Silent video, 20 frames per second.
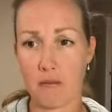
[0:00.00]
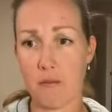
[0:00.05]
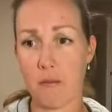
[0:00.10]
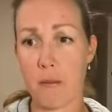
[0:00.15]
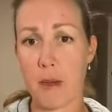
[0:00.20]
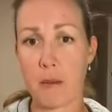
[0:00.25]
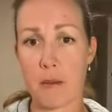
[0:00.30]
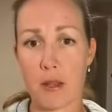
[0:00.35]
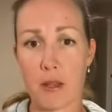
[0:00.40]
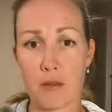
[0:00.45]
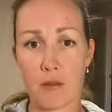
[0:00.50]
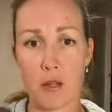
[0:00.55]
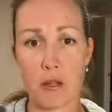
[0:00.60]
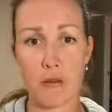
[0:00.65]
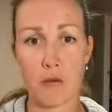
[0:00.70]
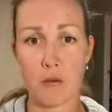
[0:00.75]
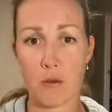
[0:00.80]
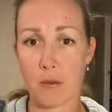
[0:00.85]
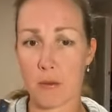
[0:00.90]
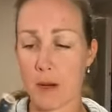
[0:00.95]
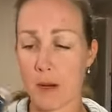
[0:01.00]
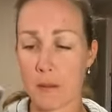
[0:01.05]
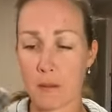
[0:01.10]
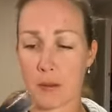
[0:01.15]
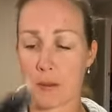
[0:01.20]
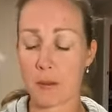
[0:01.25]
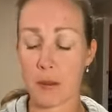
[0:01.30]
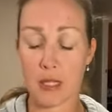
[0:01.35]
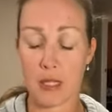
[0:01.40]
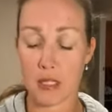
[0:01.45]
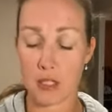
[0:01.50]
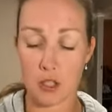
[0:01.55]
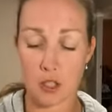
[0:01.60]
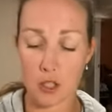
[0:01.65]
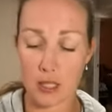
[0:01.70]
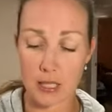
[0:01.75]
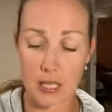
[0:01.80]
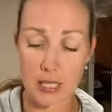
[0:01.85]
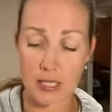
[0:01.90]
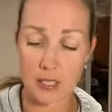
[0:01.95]
maybe 3 or 4 pumps, but it
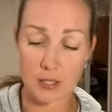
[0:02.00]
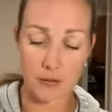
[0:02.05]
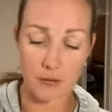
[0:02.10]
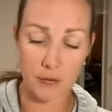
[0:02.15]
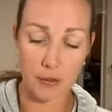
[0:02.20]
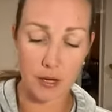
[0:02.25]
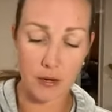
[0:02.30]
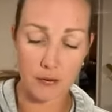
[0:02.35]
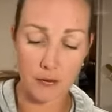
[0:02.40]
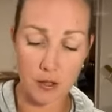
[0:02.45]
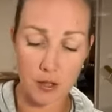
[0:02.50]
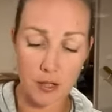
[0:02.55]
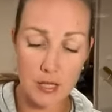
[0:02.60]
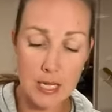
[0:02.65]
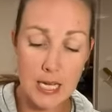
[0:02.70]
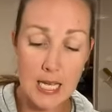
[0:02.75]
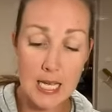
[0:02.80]
just lasts forever.